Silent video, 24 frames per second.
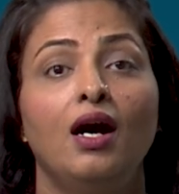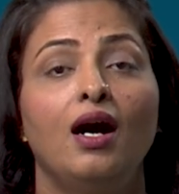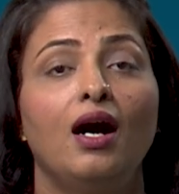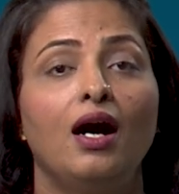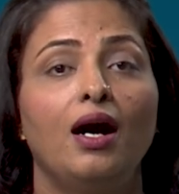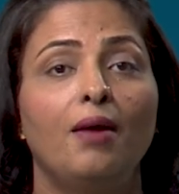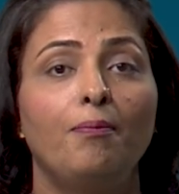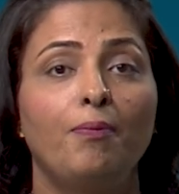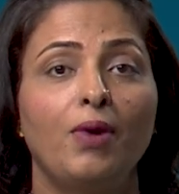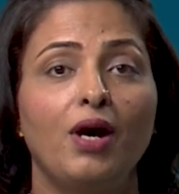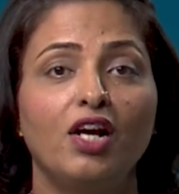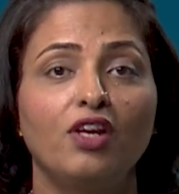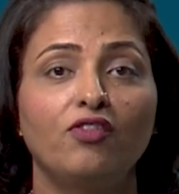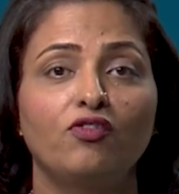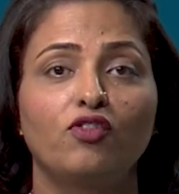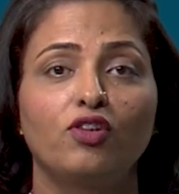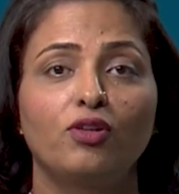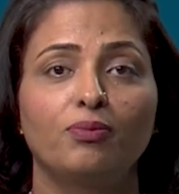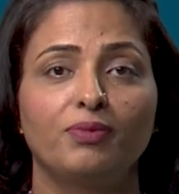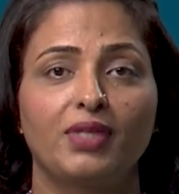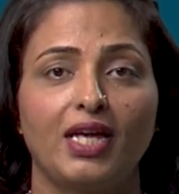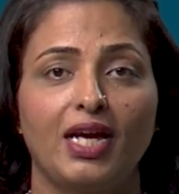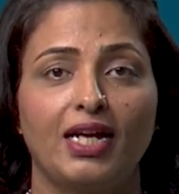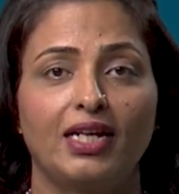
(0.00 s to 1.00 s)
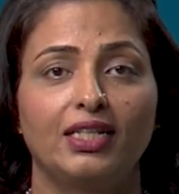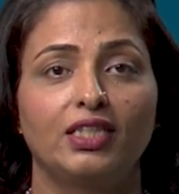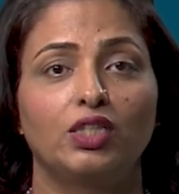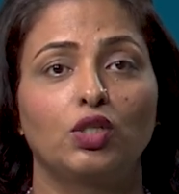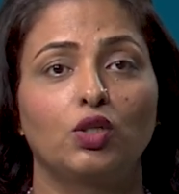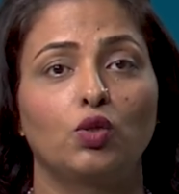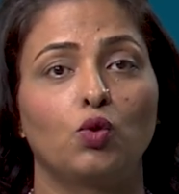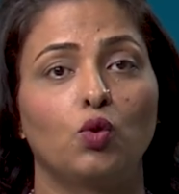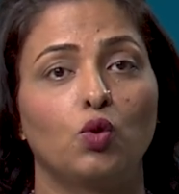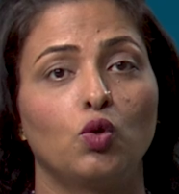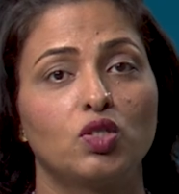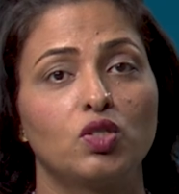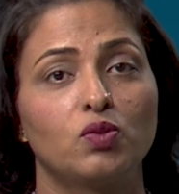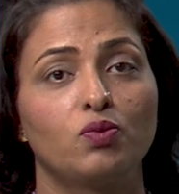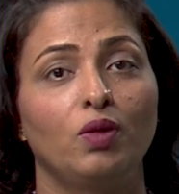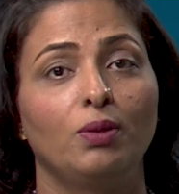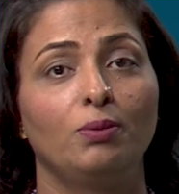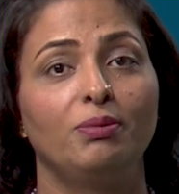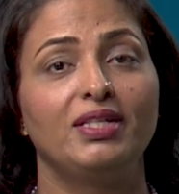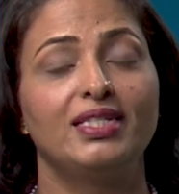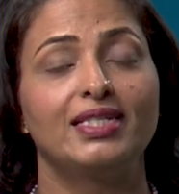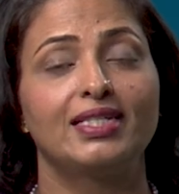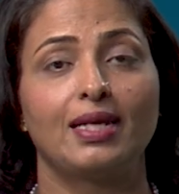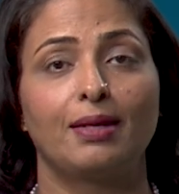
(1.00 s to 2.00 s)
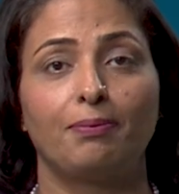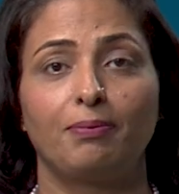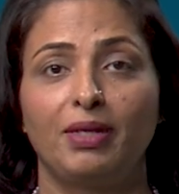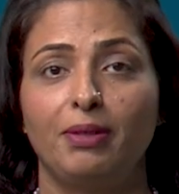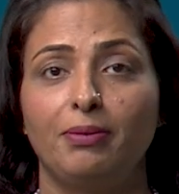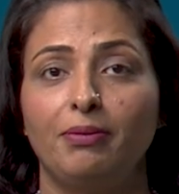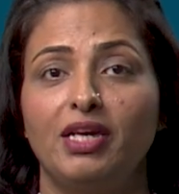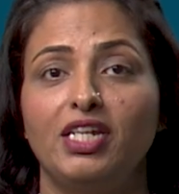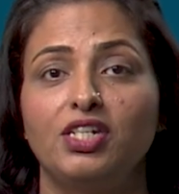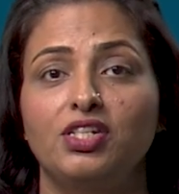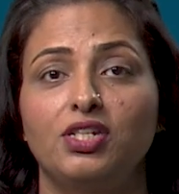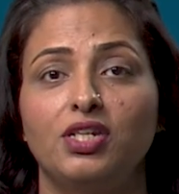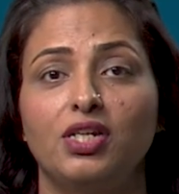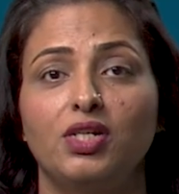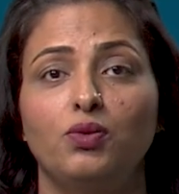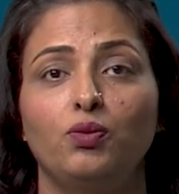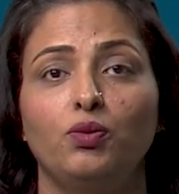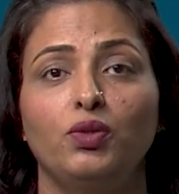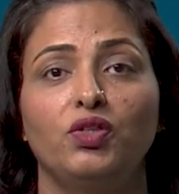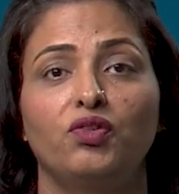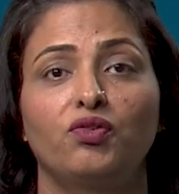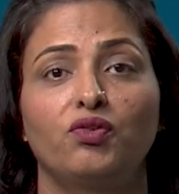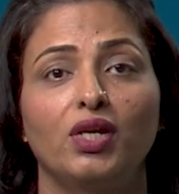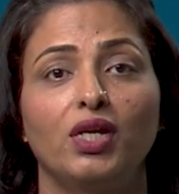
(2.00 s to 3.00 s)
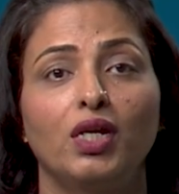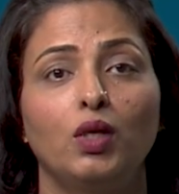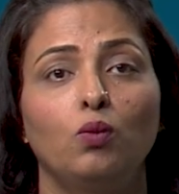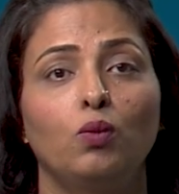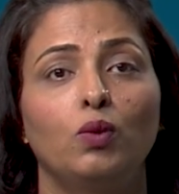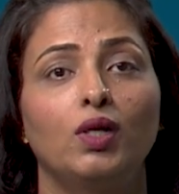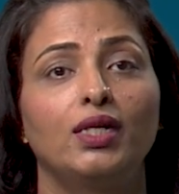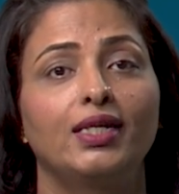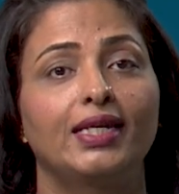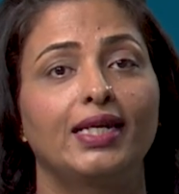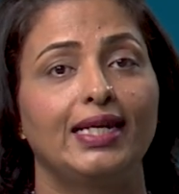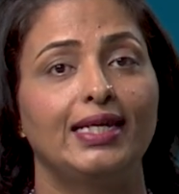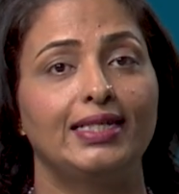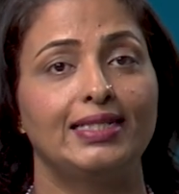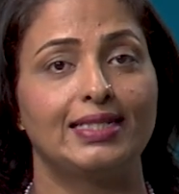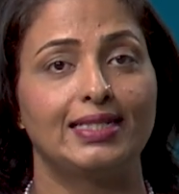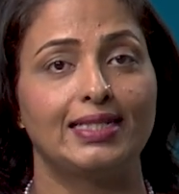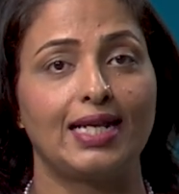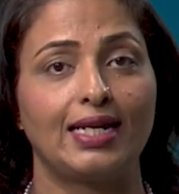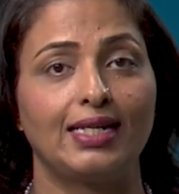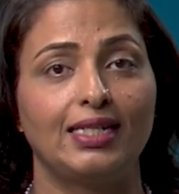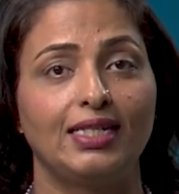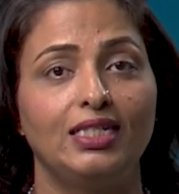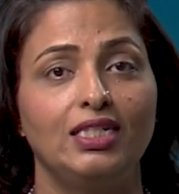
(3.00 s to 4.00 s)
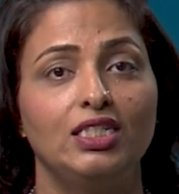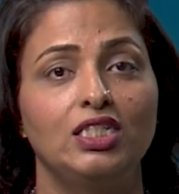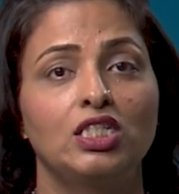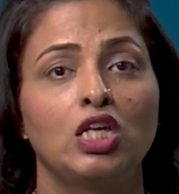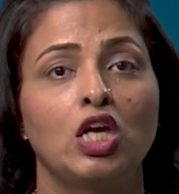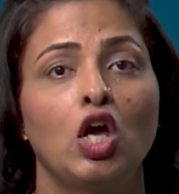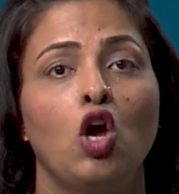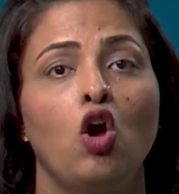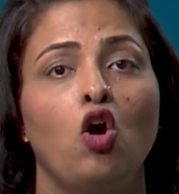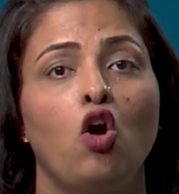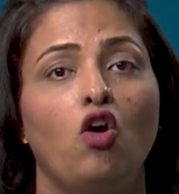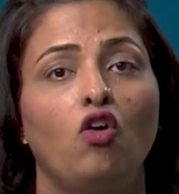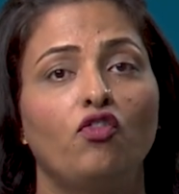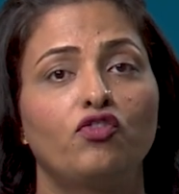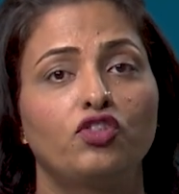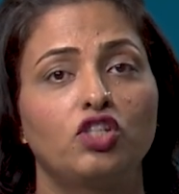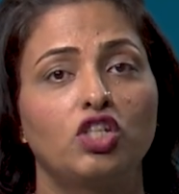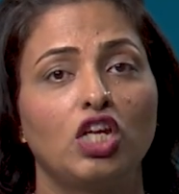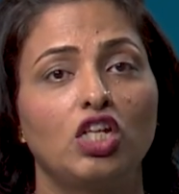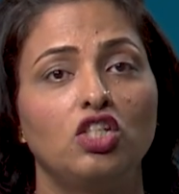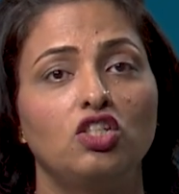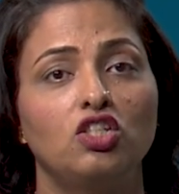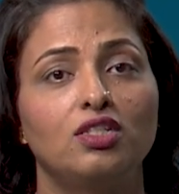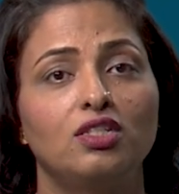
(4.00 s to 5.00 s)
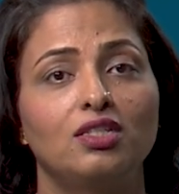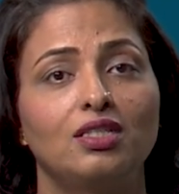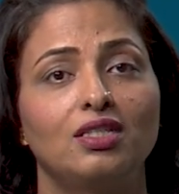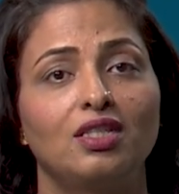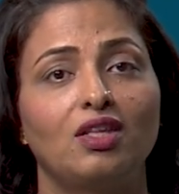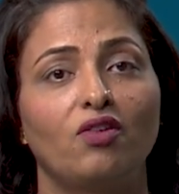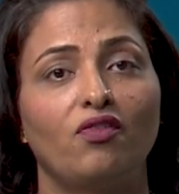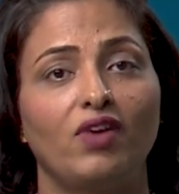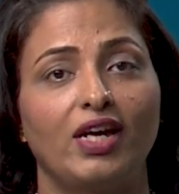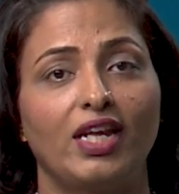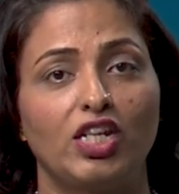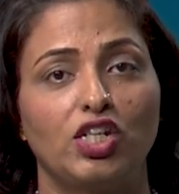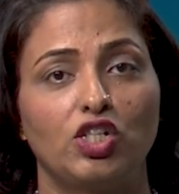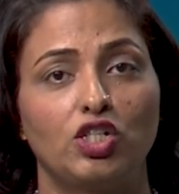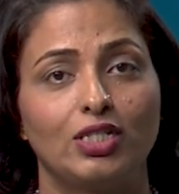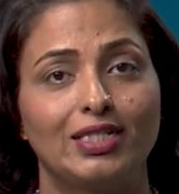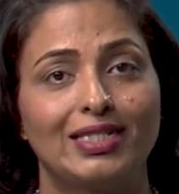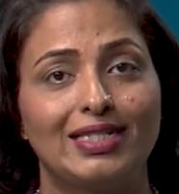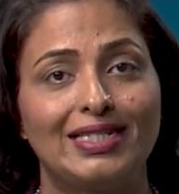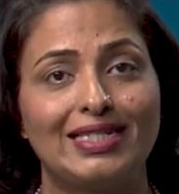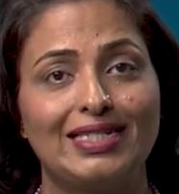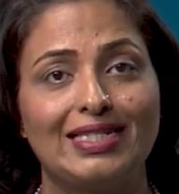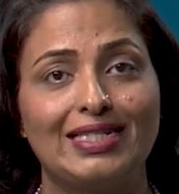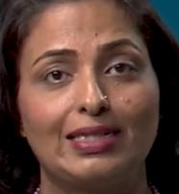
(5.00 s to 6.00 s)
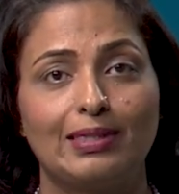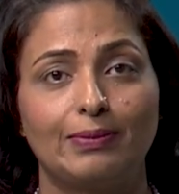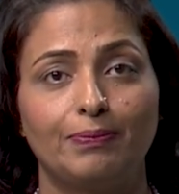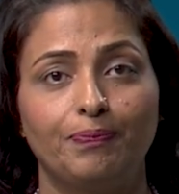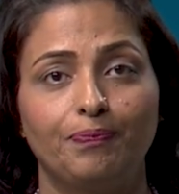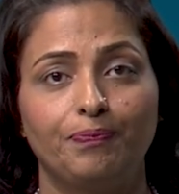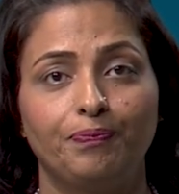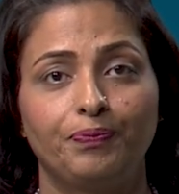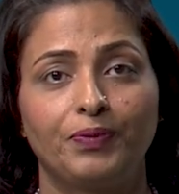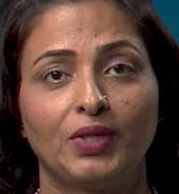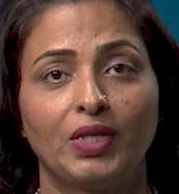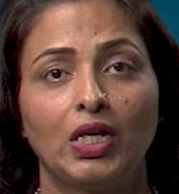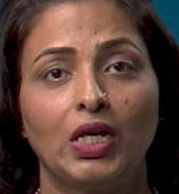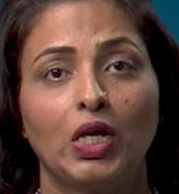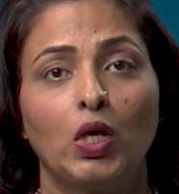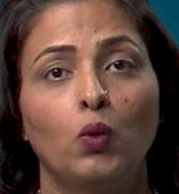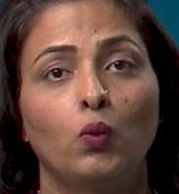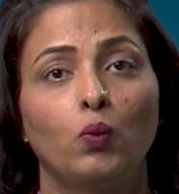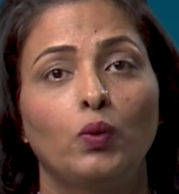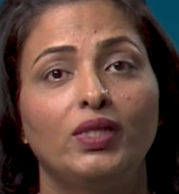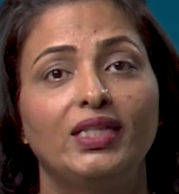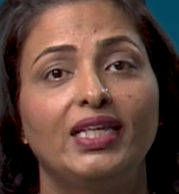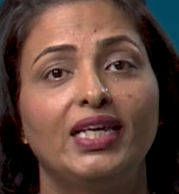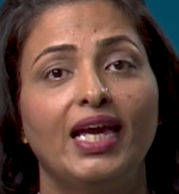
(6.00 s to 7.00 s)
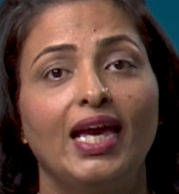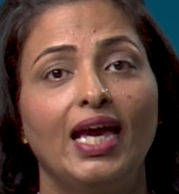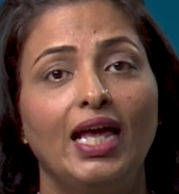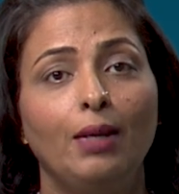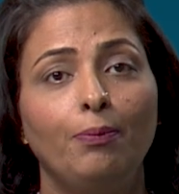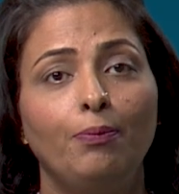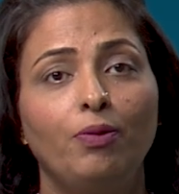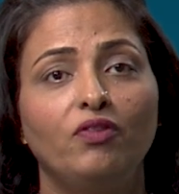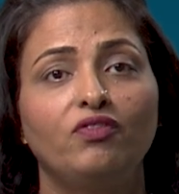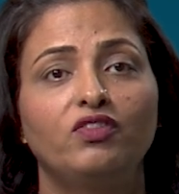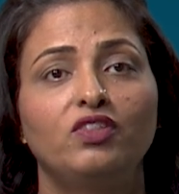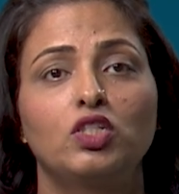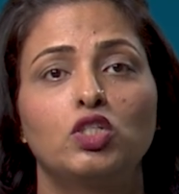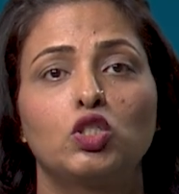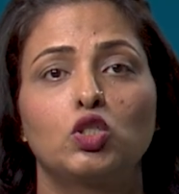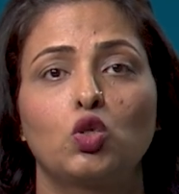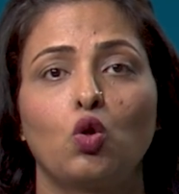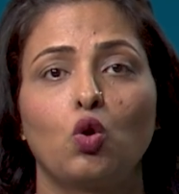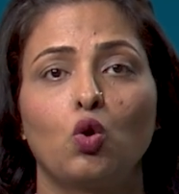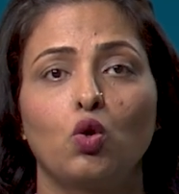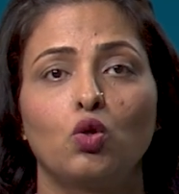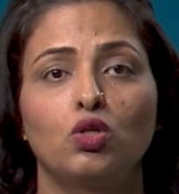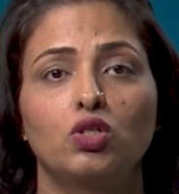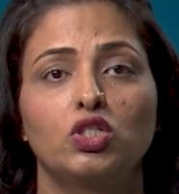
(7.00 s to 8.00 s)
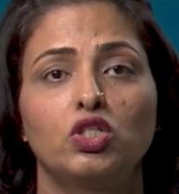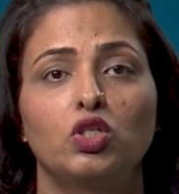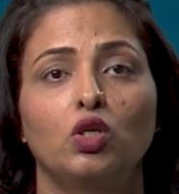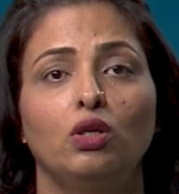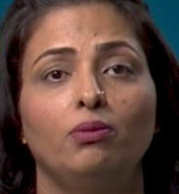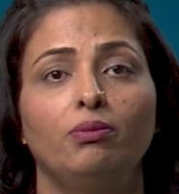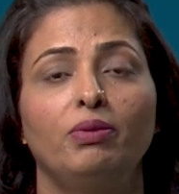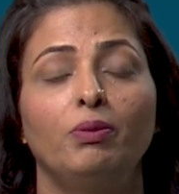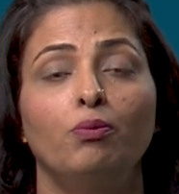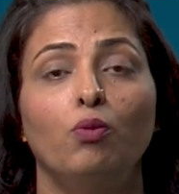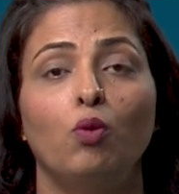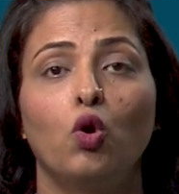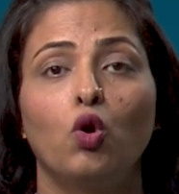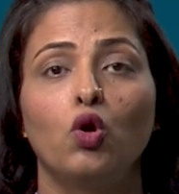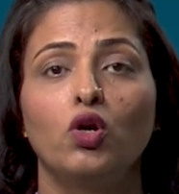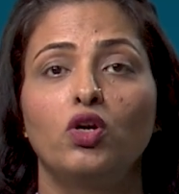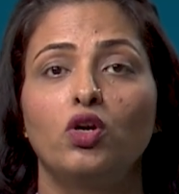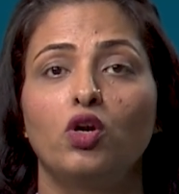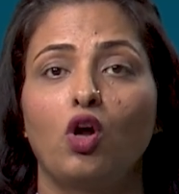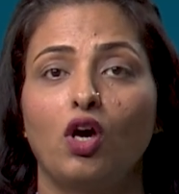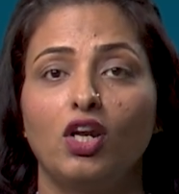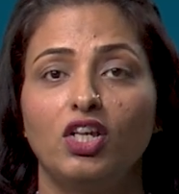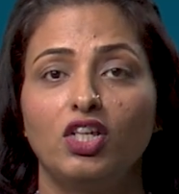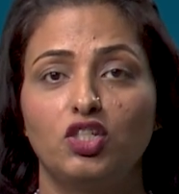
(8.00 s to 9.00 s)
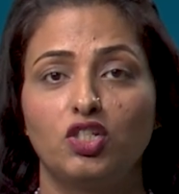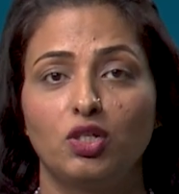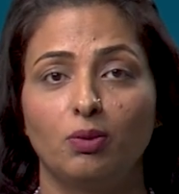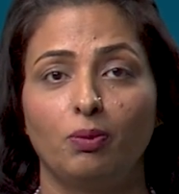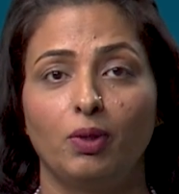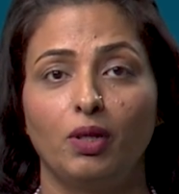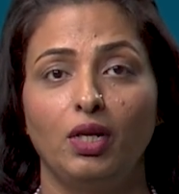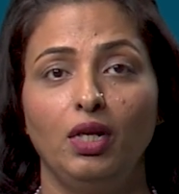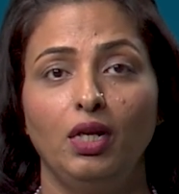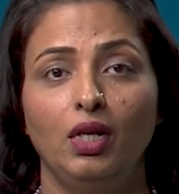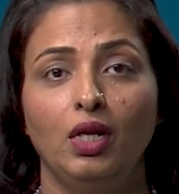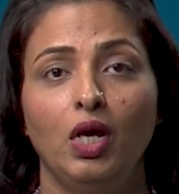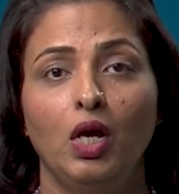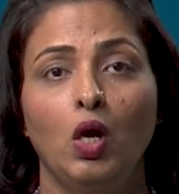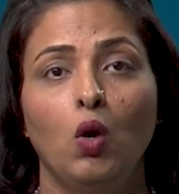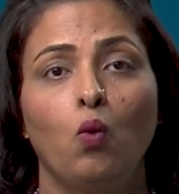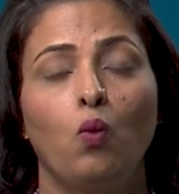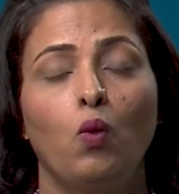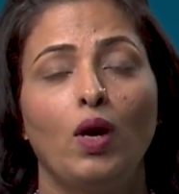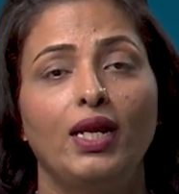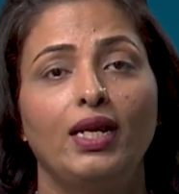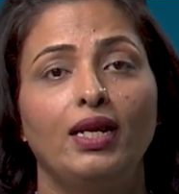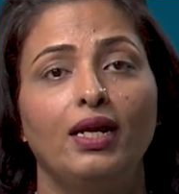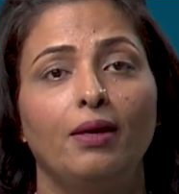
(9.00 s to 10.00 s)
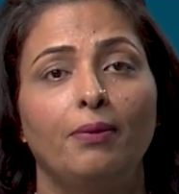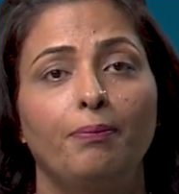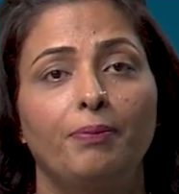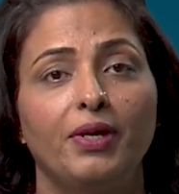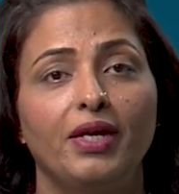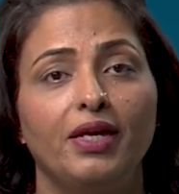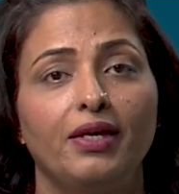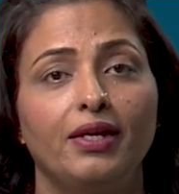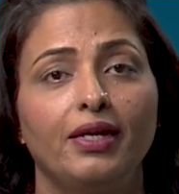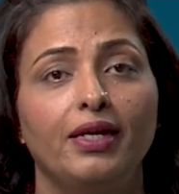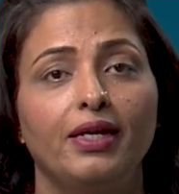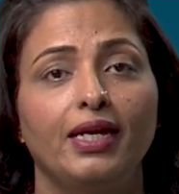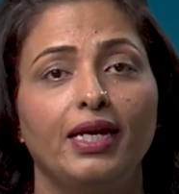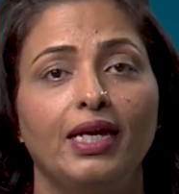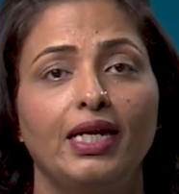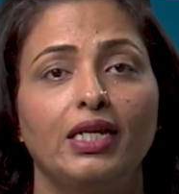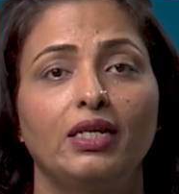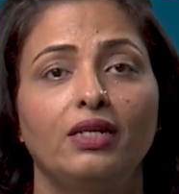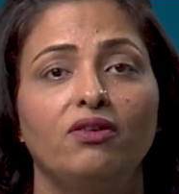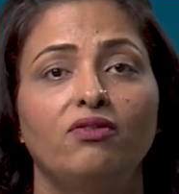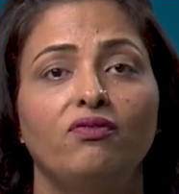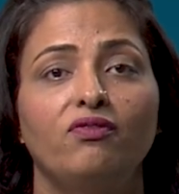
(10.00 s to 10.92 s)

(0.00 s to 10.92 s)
Apart from that, the course will be supplemented with real-world case studies of changes in the financial system. With the help of this course, you'll be more knowledgeable while appearing in